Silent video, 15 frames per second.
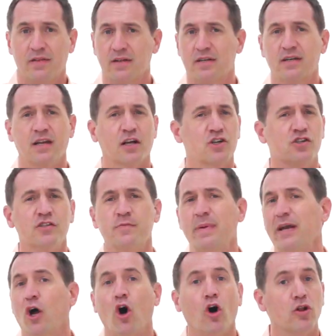The deduction's
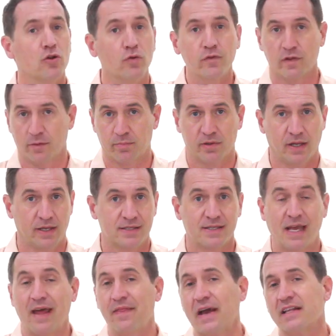been all over the
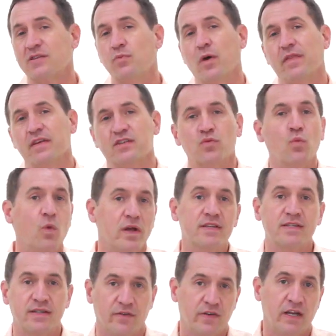place, and that's what this
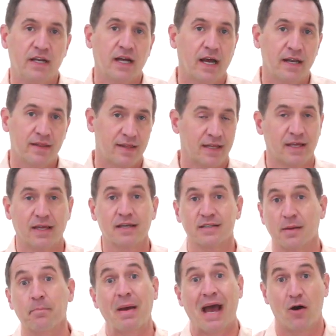179 thing
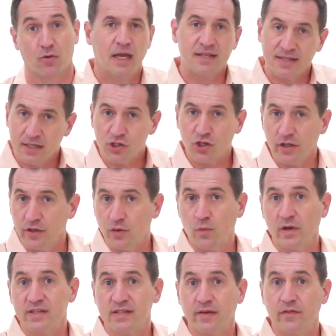is about. Essentially, the
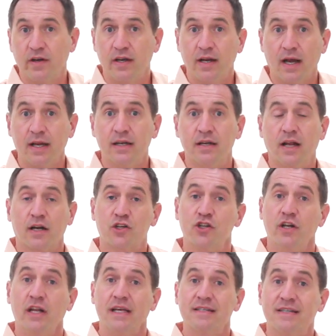179
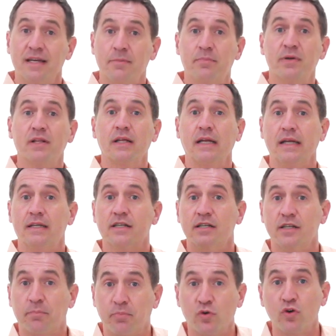deduction is the ability to
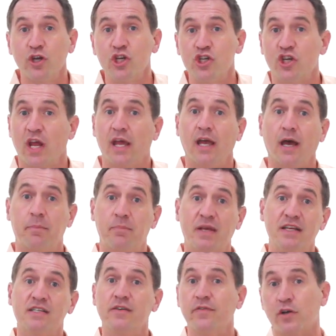depreciate a
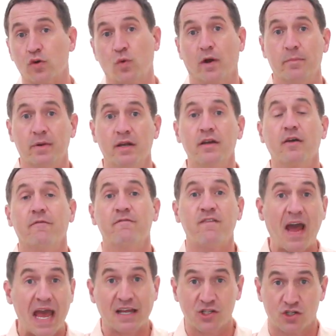piece of equipment
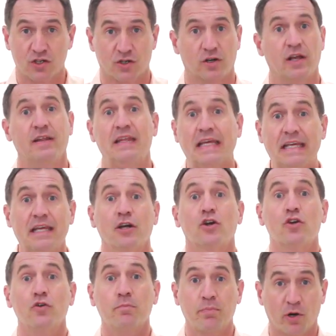faster in the
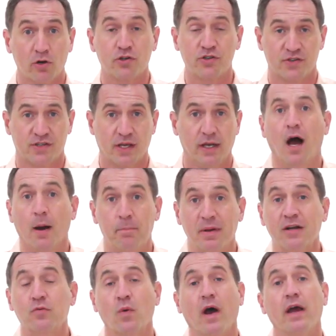year you purchase it. A
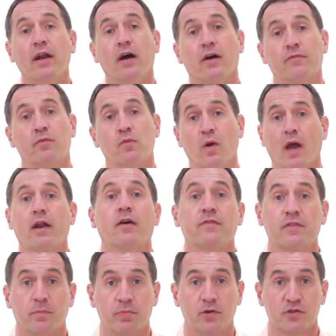big write-off right
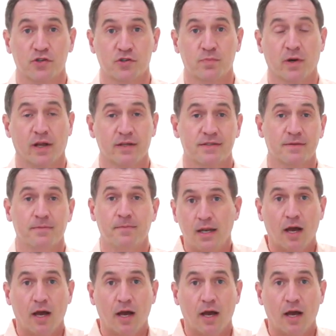off the purchase price.